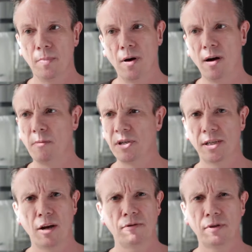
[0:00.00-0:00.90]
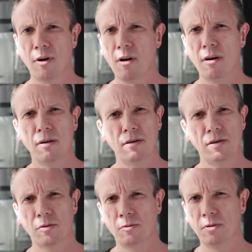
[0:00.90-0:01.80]
but I was self-taught,
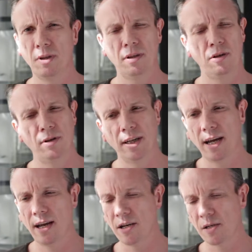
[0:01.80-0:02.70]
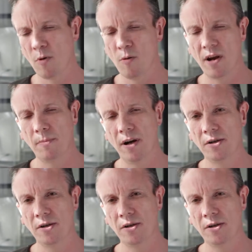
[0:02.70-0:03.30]
so you only get a small bit of the